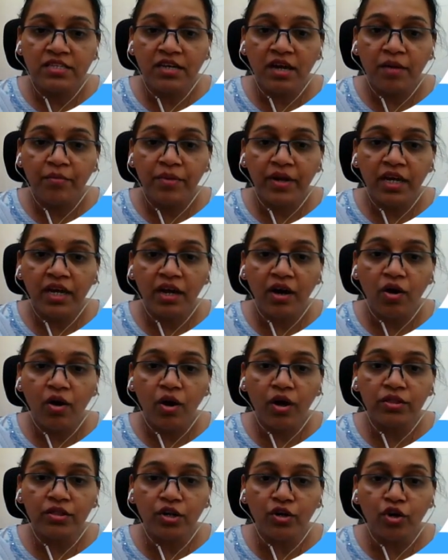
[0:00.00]
coming
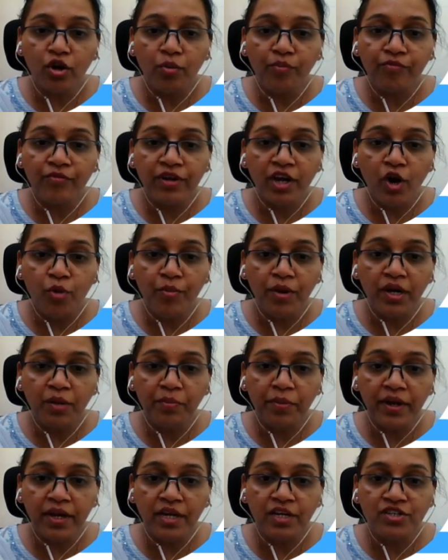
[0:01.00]
on the top, we have
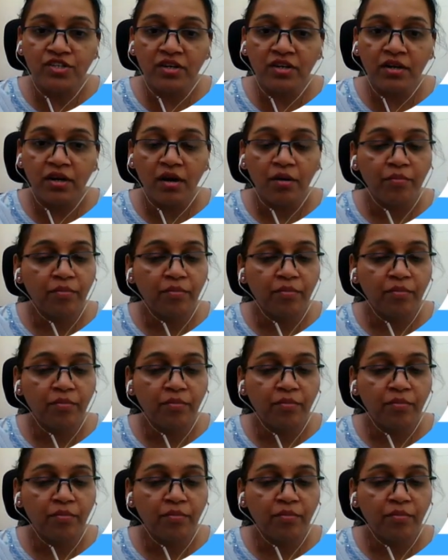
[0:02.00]
multiplication.